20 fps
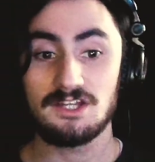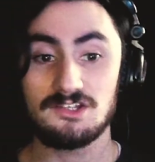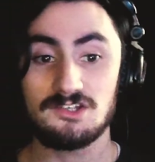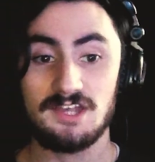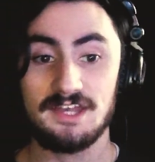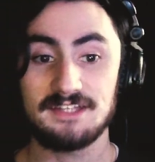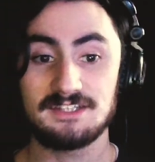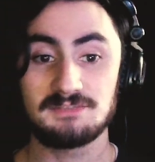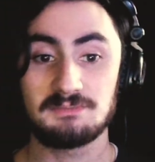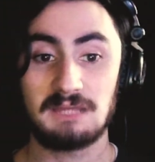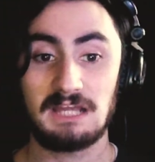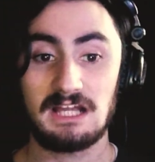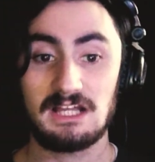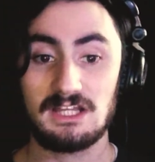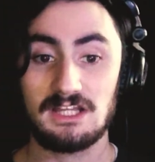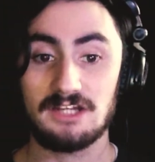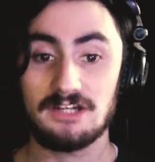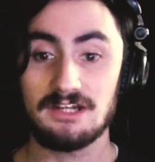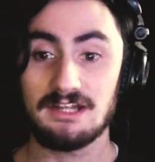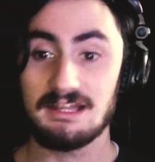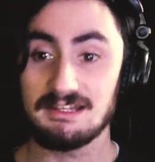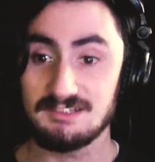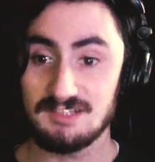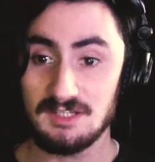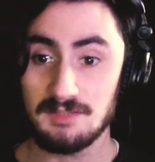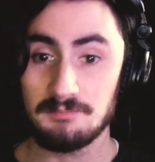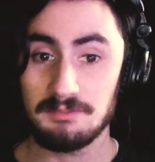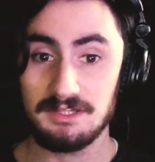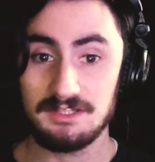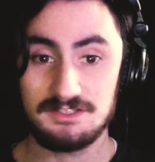Lynch has been
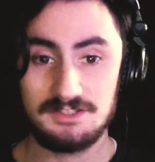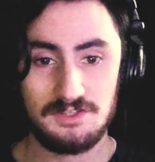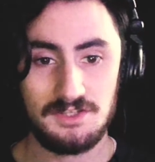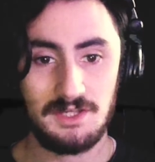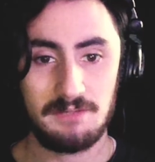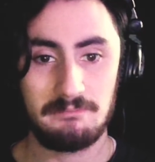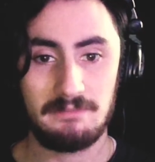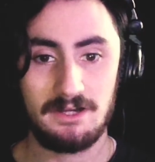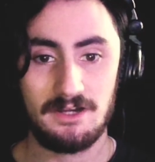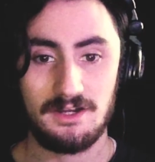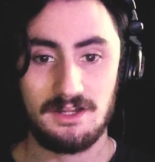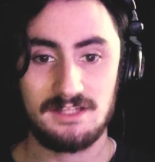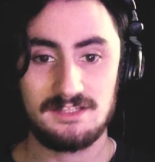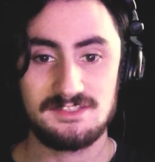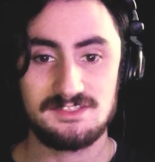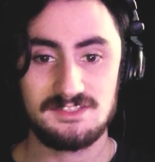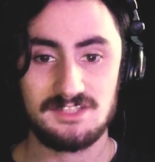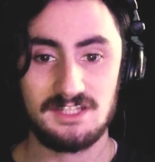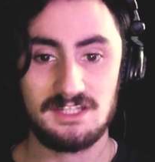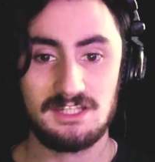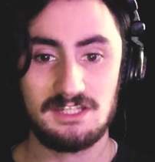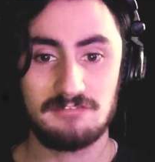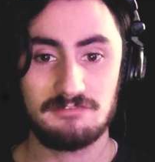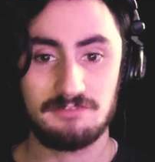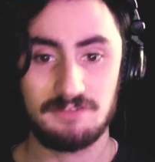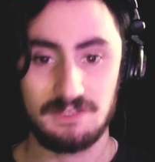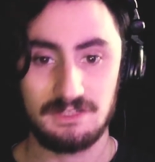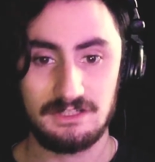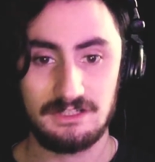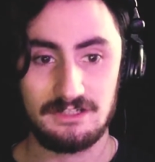glaring deep into the American
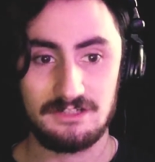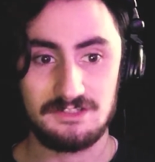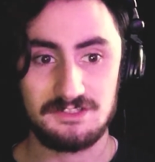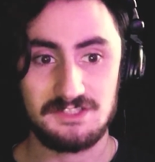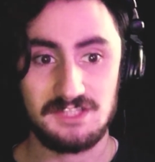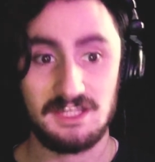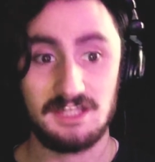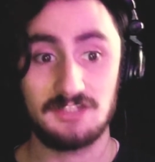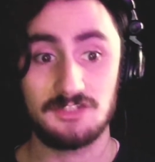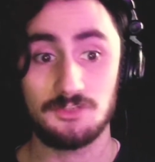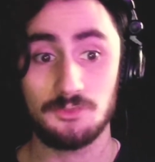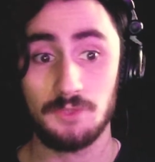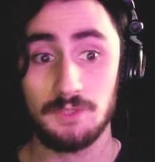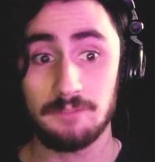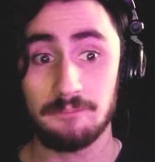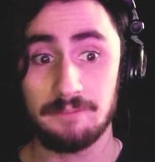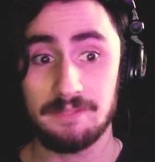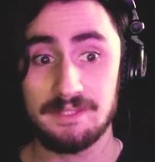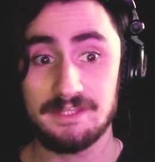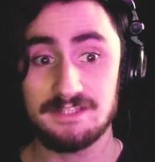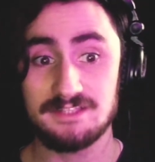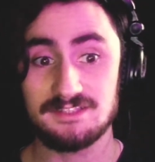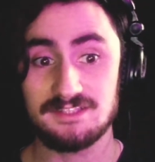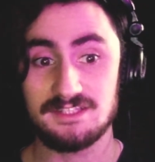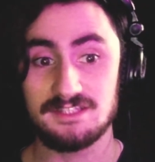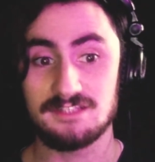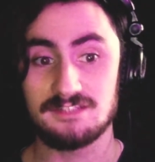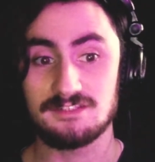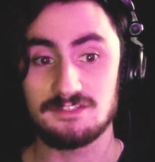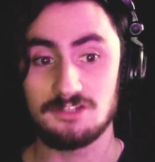psyche for years, and Twin
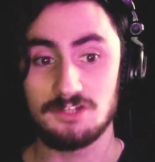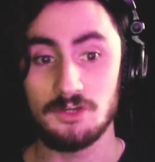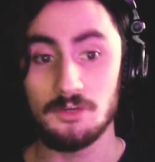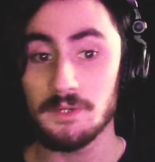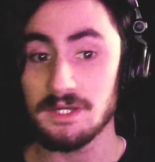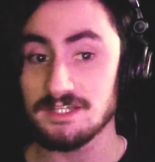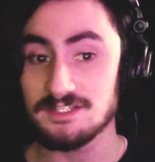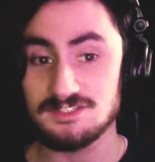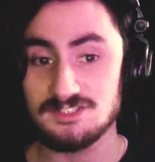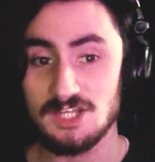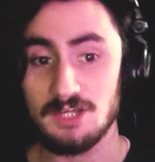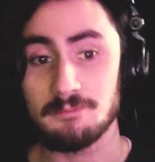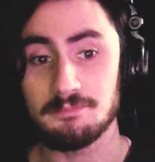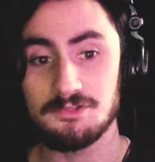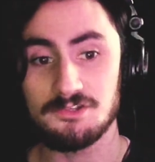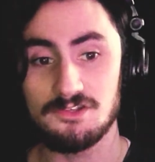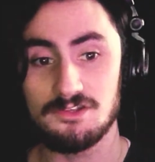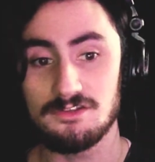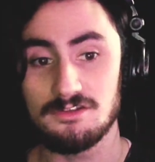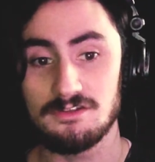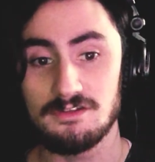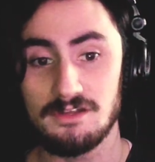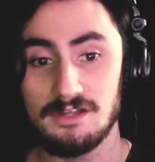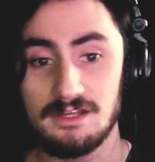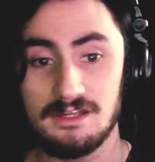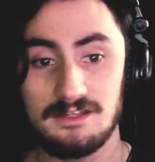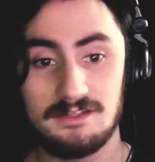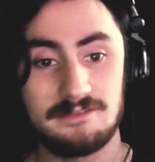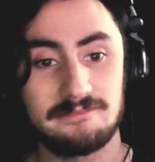Peaks is no exception.